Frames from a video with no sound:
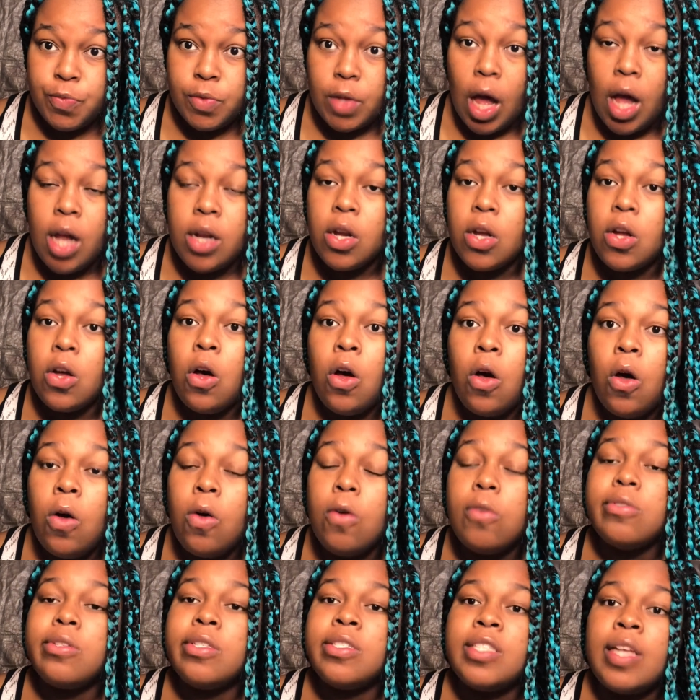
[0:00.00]
On a
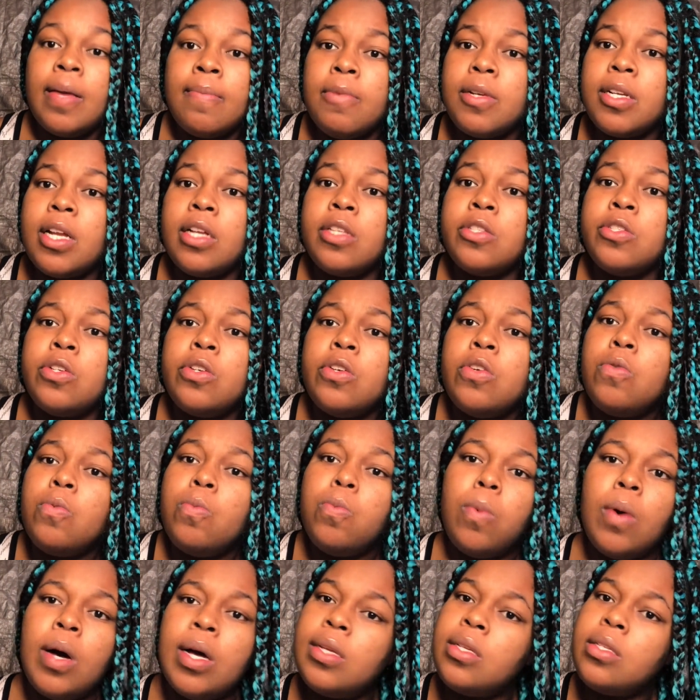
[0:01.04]
cold December day, do you
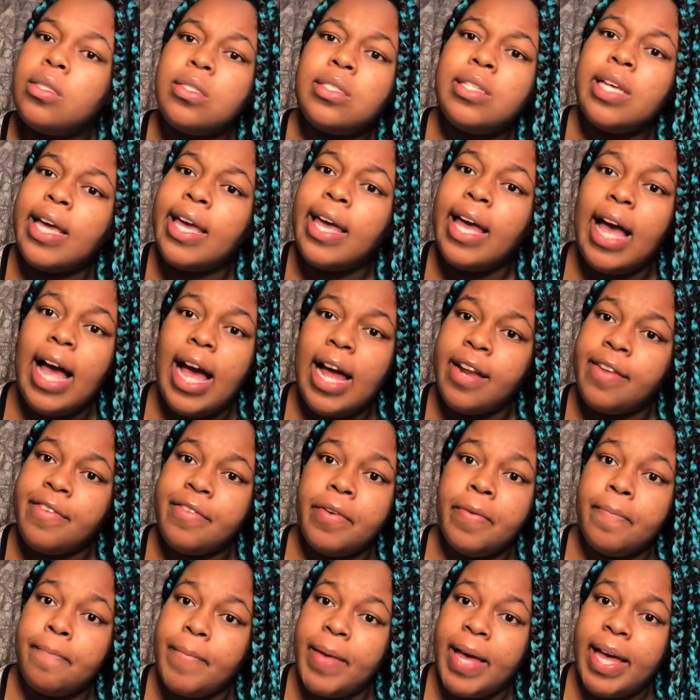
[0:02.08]
want to get out of
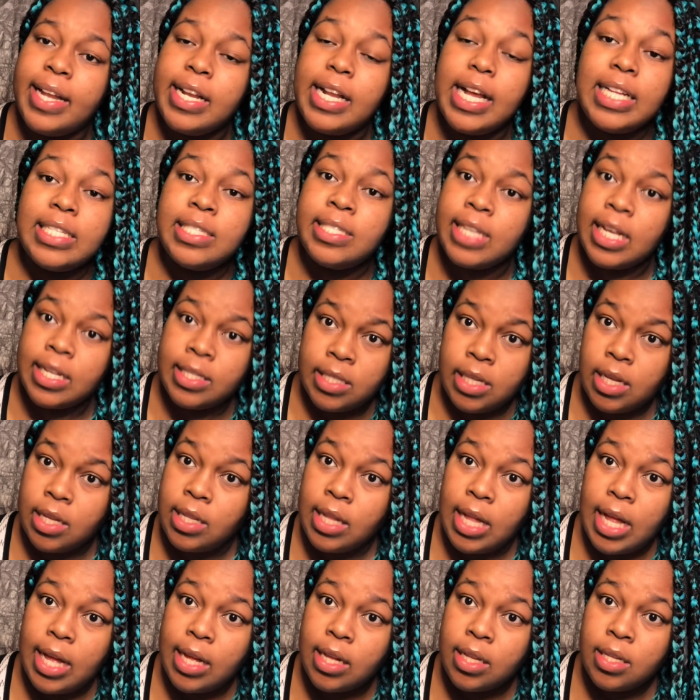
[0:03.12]
your bed at 6
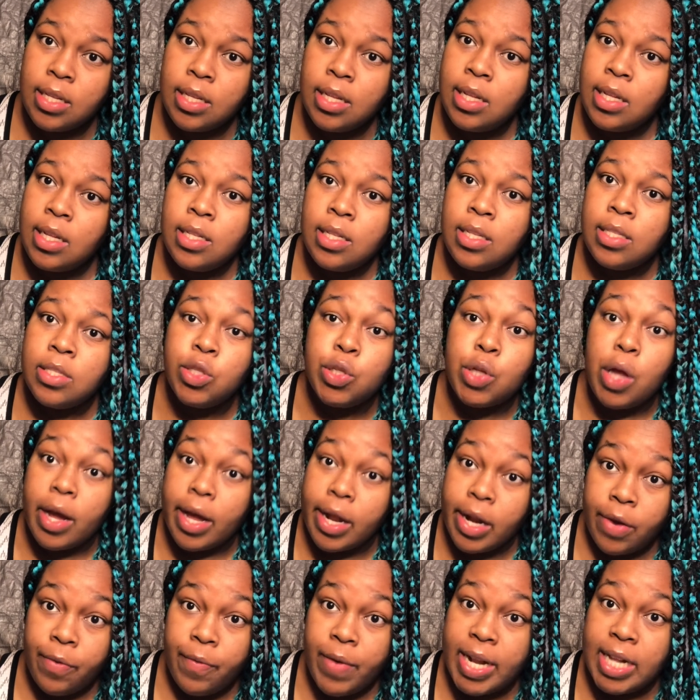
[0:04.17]
o'clock, start
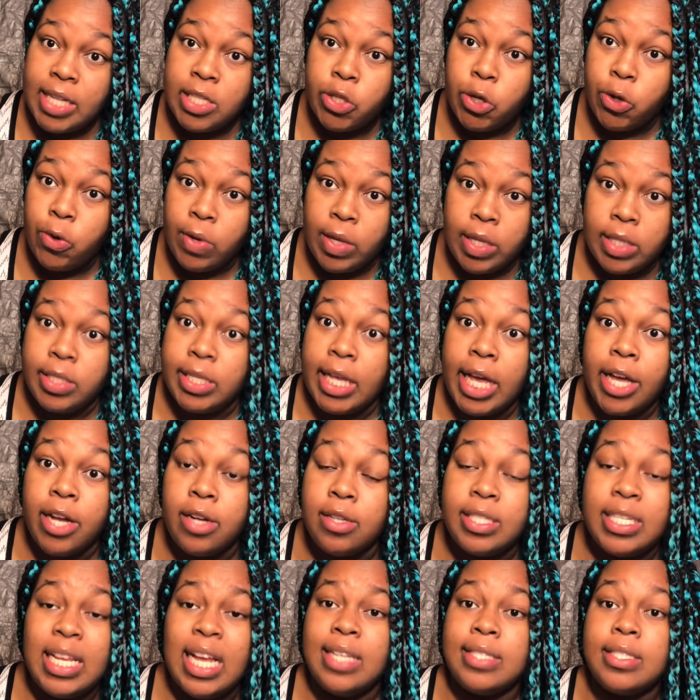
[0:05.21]
getting ready so you can take your
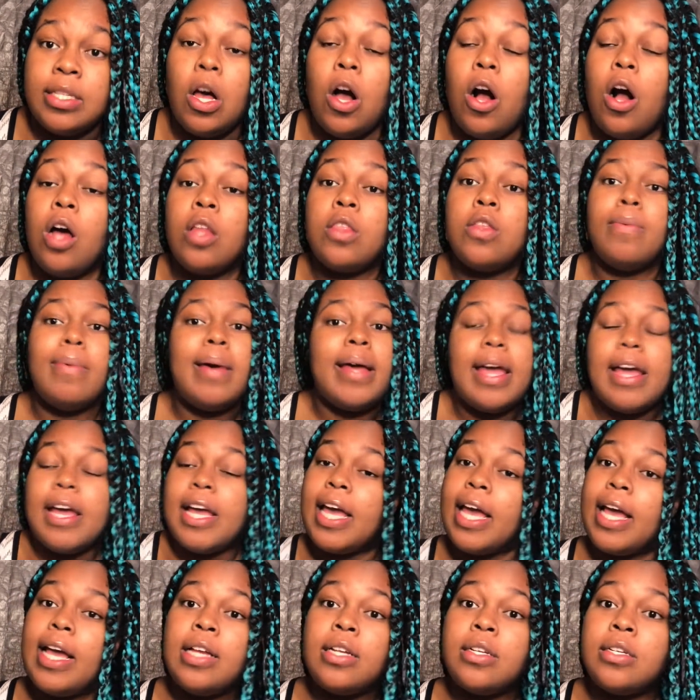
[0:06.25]
test all the way at
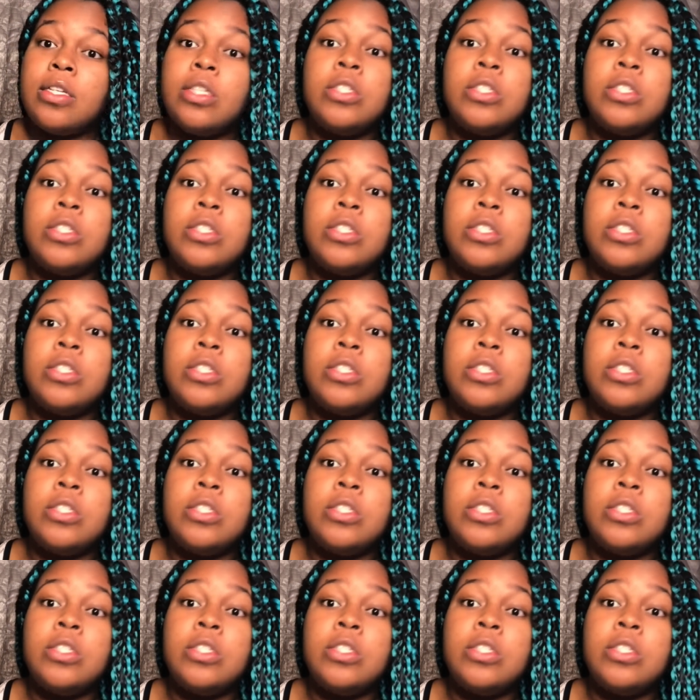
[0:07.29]
8?